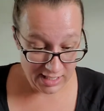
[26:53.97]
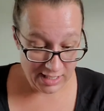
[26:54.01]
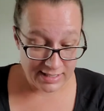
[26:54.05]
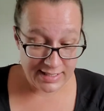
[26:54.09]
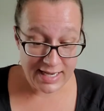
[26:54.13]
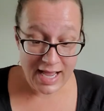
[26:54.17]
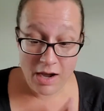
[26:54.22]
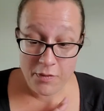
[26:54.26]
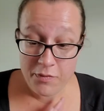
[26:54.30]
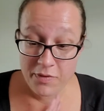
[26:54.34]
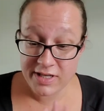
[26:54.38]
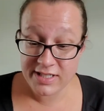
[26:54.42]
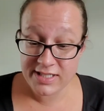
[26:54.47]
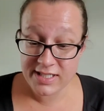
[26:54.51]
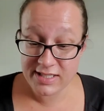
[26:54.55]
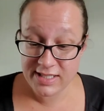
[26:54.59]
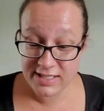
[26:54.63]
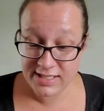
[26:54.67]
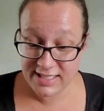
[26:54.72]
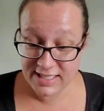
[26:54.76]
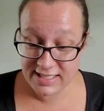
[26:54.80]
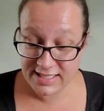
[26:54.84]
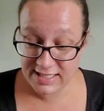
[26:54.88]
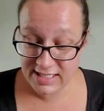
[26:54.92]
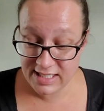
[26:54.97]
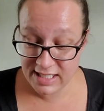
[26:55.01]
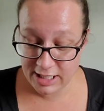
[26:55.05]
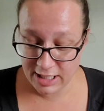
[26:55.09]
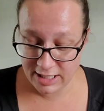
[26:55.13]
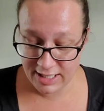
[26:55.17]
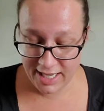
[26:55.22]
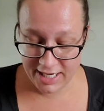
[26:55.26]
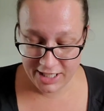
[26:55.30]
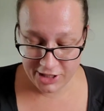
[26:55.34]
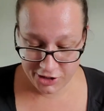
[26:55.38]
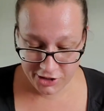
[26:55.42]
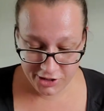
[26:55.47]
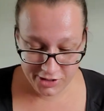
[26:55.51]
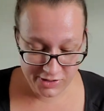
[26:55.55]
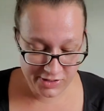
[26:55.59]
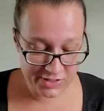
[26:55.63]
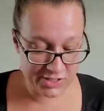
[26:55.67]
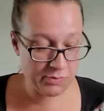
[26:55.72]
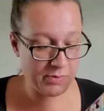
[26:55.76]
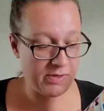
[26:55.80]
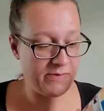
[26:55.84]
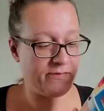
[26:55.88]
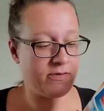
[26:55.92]
Now we're into the Disney collection.
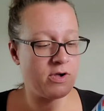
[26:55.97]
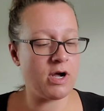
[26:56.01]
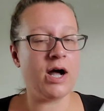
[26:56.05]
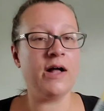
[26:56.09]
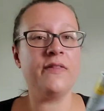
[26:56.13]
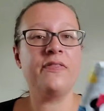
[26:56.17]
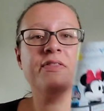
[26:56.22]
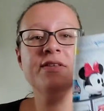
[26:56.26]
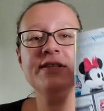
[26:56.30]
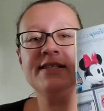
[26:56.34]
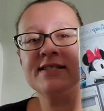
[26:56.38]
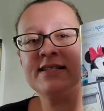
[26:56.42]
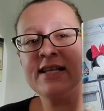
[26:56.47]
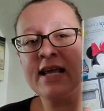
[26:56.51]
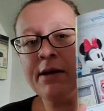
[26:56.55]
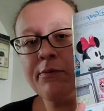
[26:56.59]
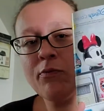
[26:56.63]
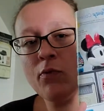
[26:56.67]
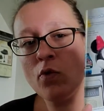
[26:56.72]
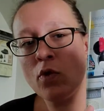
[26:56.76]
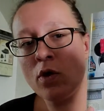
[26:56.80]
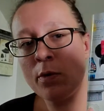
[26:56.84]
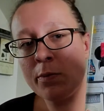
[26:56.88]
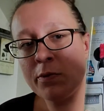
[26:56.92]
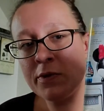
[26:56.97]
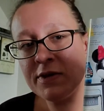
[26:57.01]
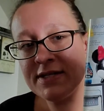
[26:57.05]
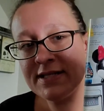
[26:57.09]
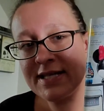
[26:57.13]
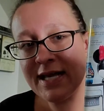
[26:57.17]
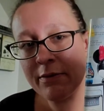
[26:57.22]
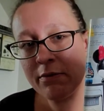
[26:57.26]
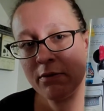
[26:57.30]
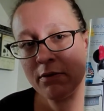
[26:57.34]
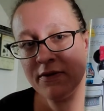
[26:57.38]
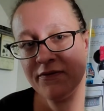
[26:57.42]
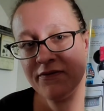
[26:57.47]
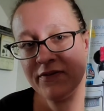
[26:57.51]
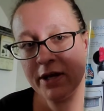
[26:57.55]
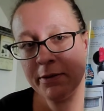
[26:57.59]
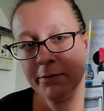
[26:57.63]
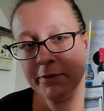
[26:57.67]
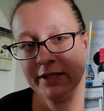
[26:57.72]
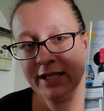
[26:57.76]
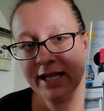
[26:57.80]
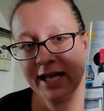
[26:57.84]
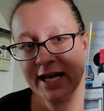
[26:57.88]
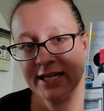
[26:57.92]
So we've got the same warmers that were
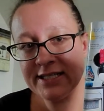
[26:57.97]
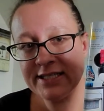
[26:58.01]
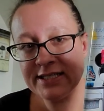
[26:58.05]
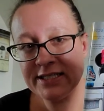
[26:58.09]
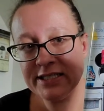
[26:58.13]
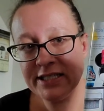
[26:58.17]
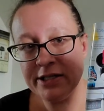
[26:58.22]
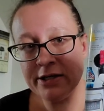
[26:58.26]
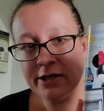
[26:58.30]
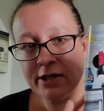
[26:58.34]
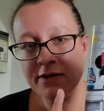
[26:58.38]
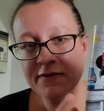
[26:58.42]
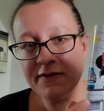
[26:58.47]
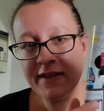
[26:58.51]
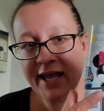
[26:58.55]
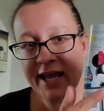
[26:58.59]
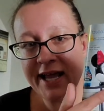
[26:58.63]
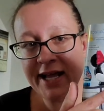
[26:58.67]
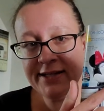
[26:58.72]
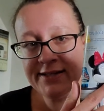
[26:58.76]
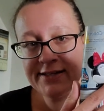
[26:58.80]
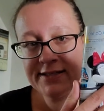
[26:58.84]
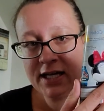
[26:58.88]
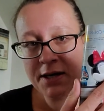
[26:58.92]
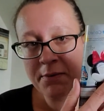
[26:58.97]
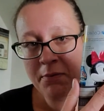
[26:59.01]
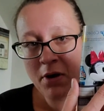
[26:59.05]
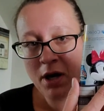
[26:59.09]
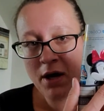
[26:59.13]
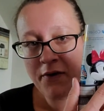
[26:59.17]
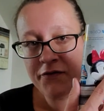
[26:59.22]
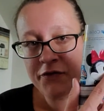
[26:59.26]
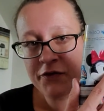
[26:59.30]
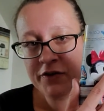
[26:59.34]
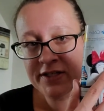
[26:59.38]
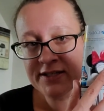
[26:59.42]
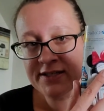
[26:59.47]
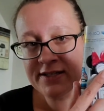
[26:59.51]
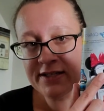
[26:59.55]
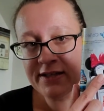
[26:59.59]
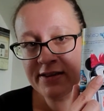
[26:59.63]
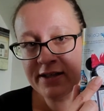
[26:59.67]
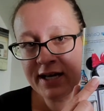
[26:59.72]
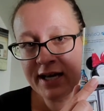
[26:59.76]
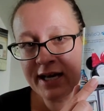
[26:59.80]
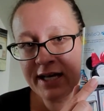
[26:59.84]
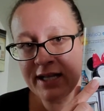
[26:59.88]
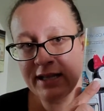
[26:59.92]
available last year. The heads come off. You can see
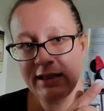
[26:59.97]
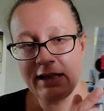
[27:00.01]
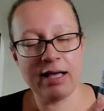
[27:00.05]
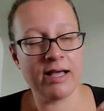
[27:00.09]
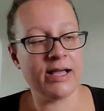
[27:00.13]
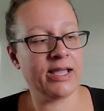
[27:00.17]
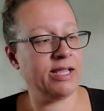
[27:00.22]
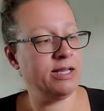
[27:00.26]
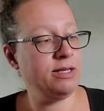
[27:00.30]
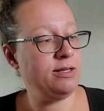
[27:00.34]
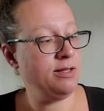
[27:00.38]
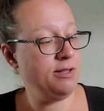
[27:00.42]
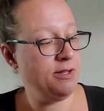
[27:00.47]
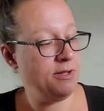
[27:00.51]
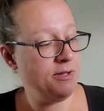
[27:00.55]
the kind of line.